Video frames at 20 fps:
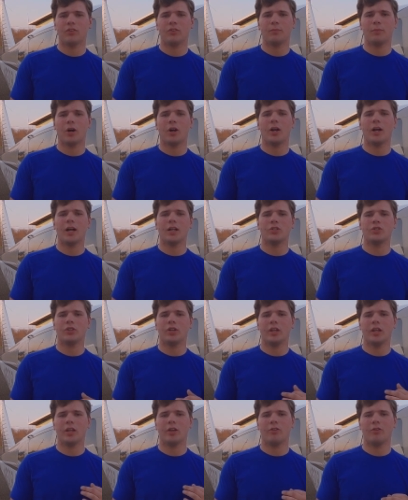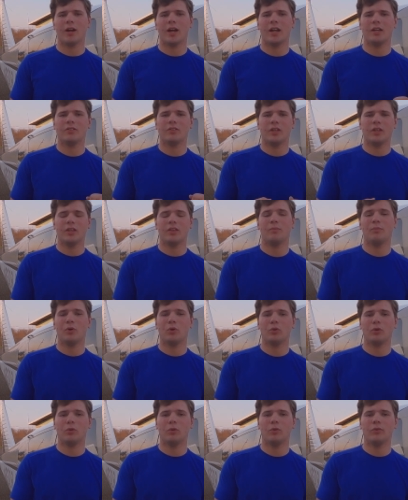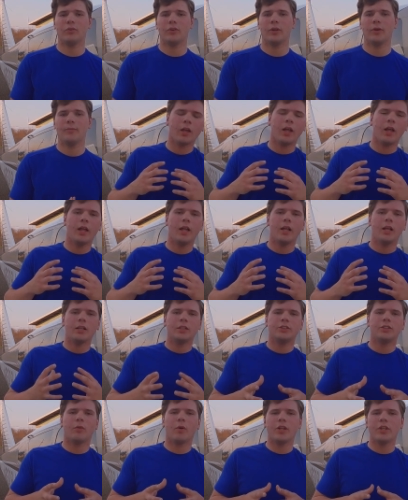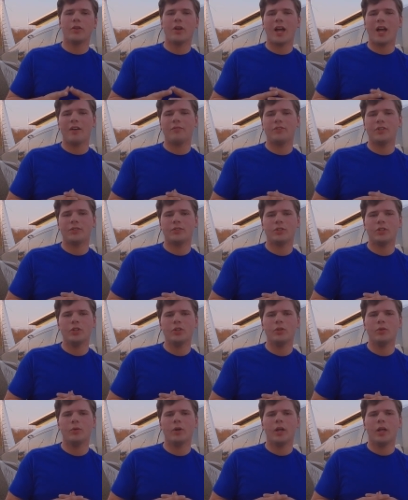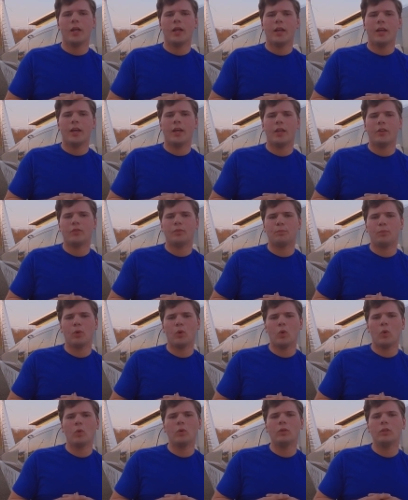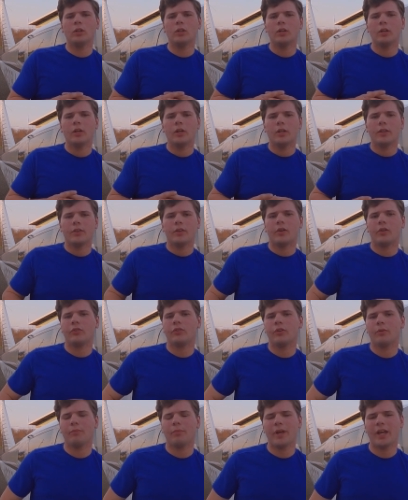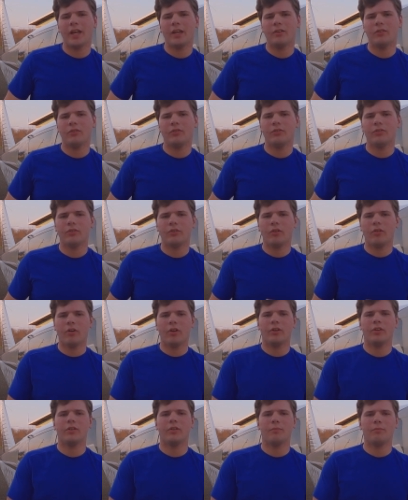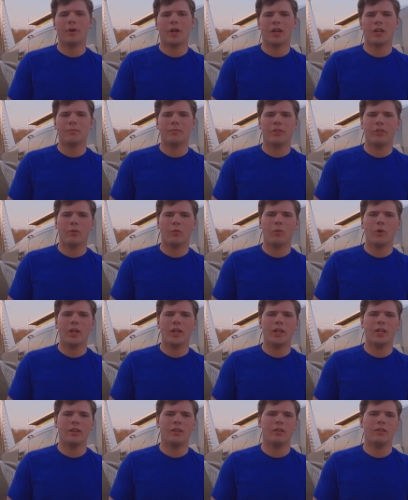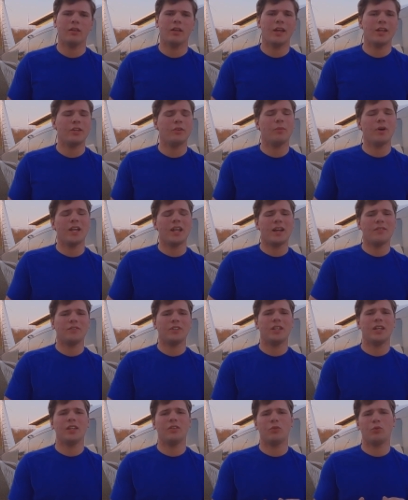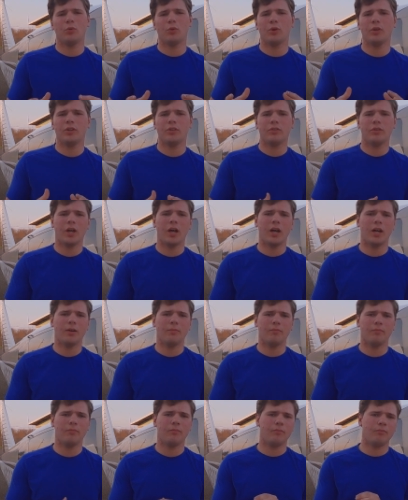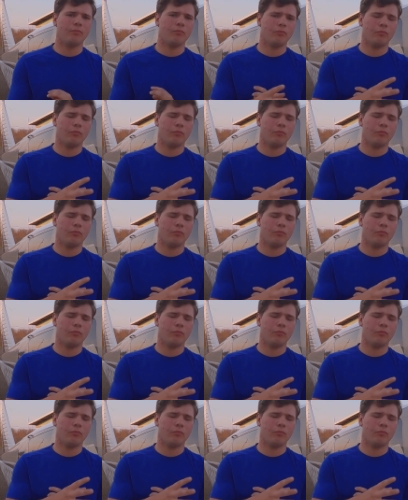spar actually cracks in the bolt holes. So what you have to do is pull there's some panels on the bottom of the wing, and you might have to get through it um,